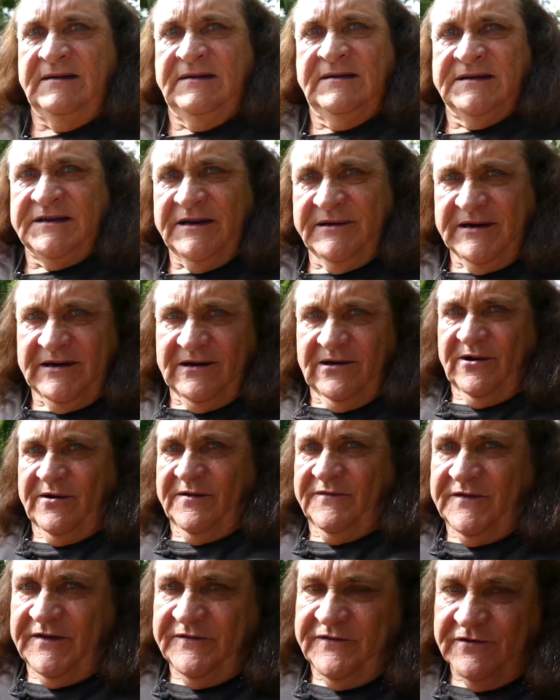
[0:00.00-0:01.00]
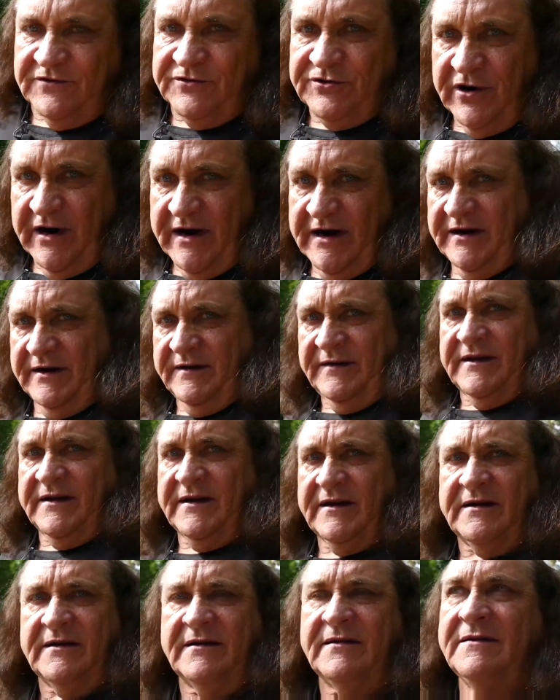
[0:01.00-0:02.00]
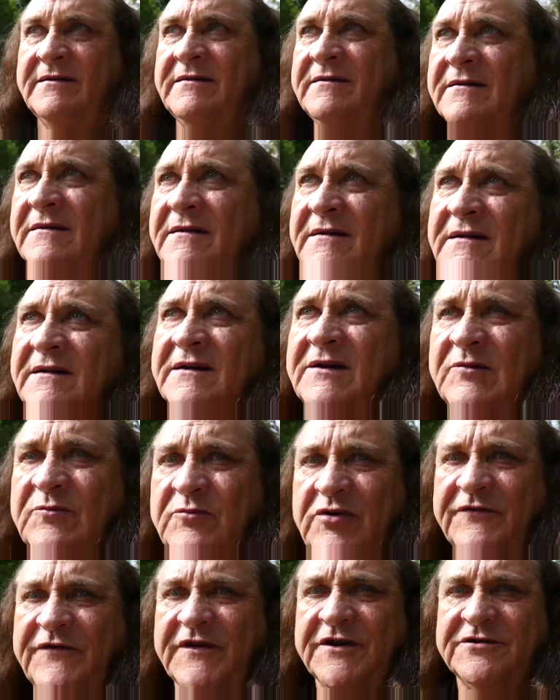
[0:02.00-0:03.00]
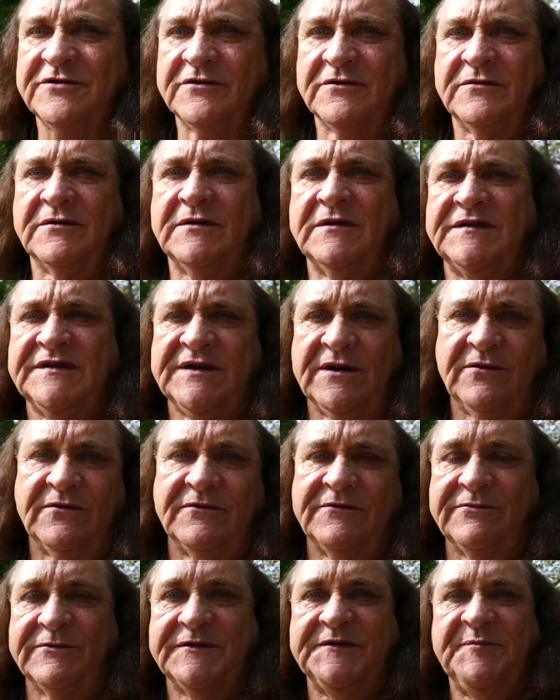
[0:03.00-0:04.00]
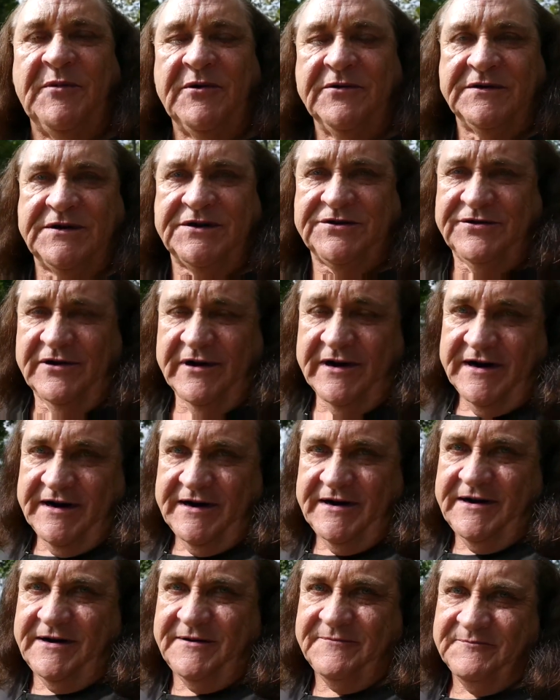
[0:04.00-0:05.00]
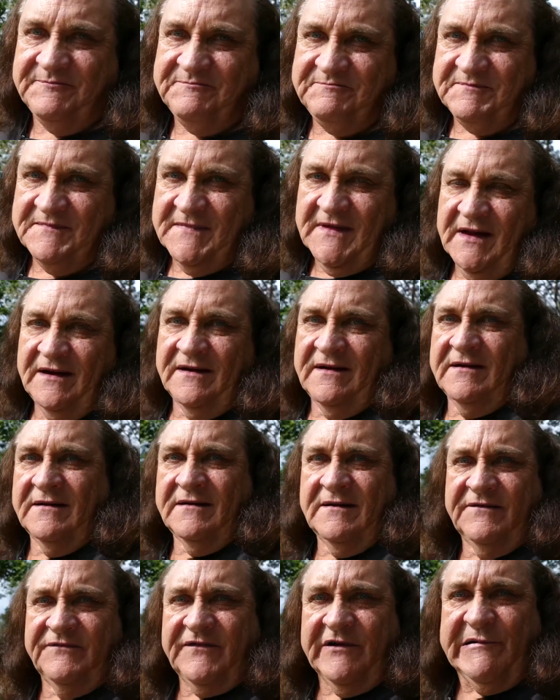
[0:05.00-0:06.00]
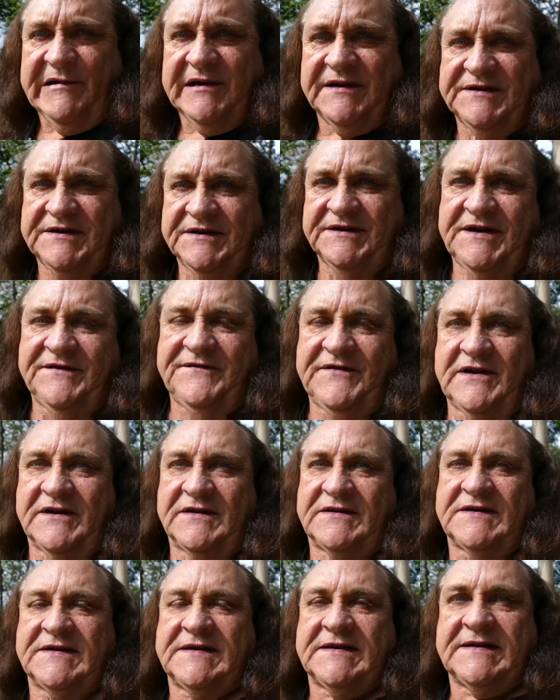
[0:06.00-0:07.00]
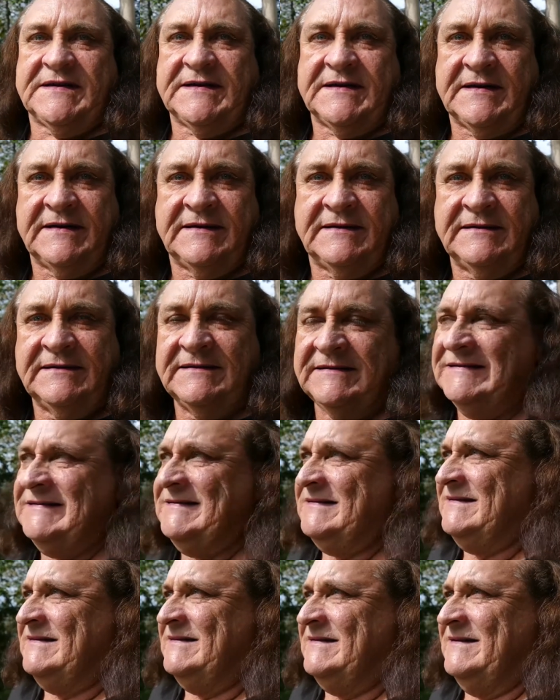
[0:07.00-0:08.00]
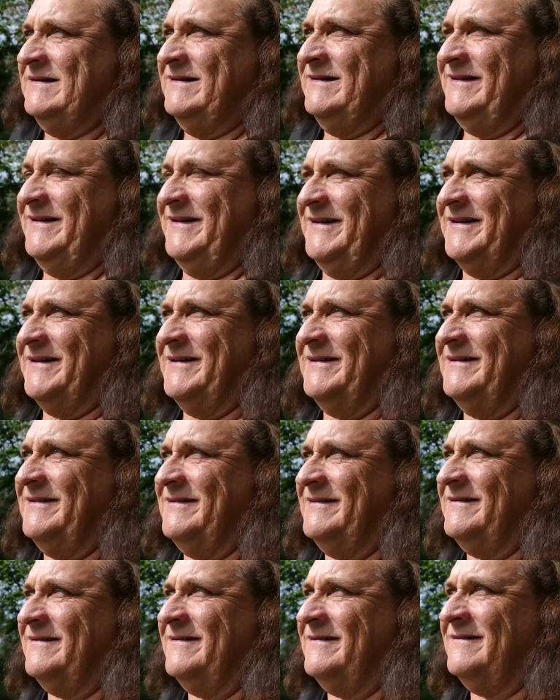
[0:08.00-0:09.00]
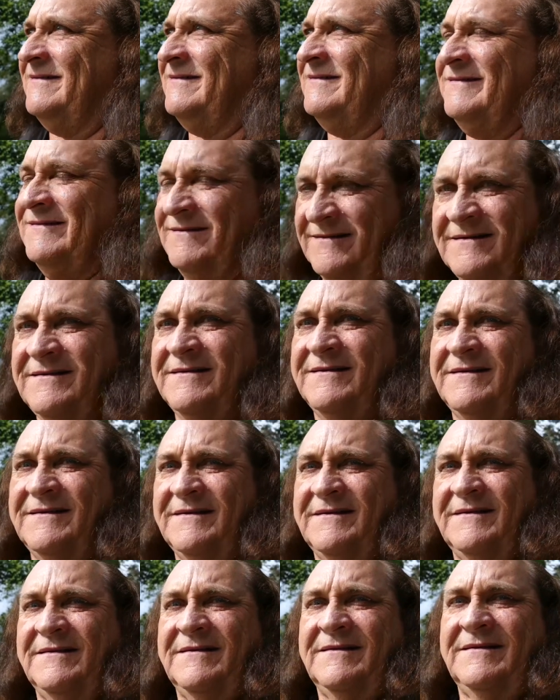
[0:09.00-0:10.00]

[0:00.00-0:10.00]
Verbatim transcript: So I did a lot of different training there, professional assault response training, various certificates, yeah. I was also a peer